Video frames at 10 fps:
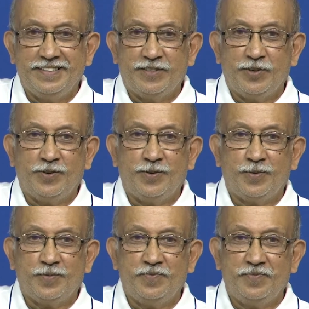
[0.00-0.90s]

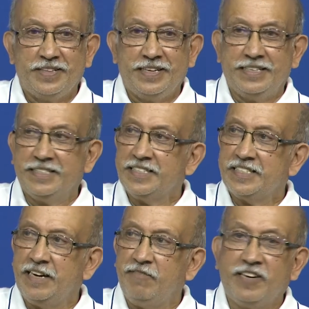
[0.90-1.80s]
So, thing is it
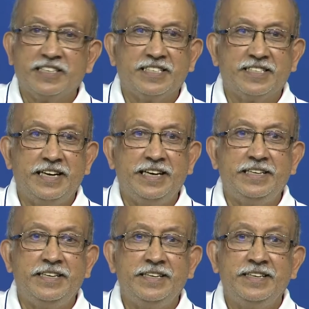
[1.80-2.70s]
still works
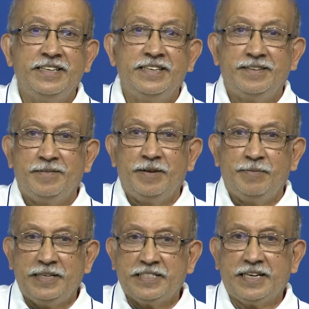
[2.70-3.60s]
and
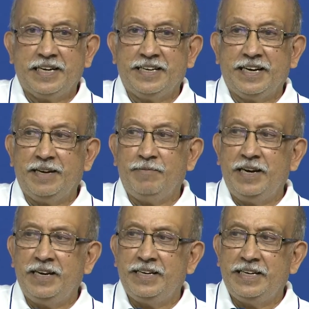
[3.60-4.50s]
basically
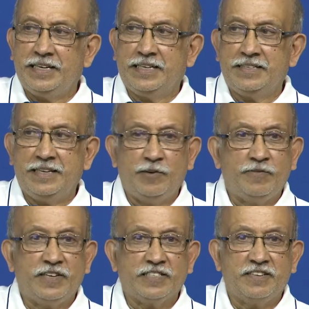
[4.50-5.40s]
reliable it uh, you know
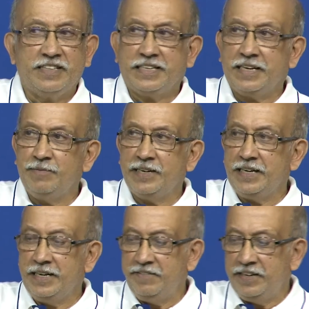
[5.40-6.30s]
works on the timer
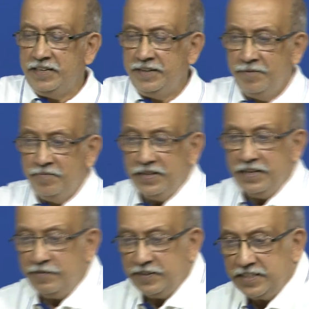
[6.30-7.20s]
and even
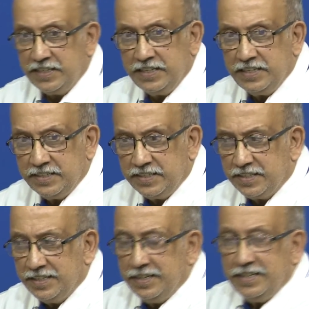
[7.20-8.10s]
if you see
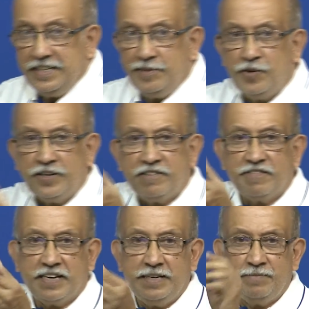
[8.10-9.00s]
this the amount
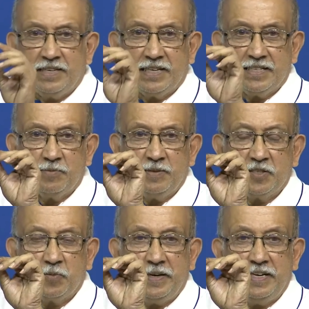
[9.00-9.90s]
of time that has been
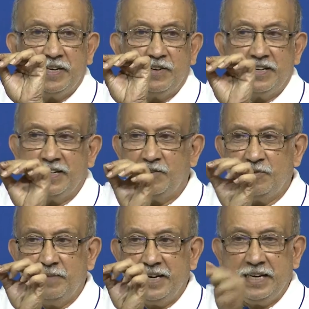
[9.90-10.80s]
spent on you
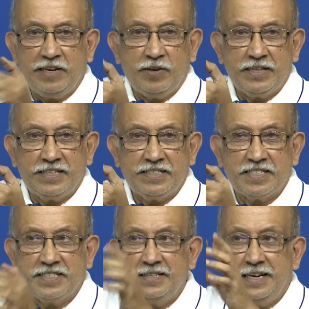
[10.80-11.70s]
know making all
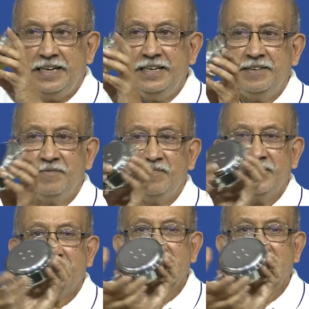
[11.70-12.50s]
this and this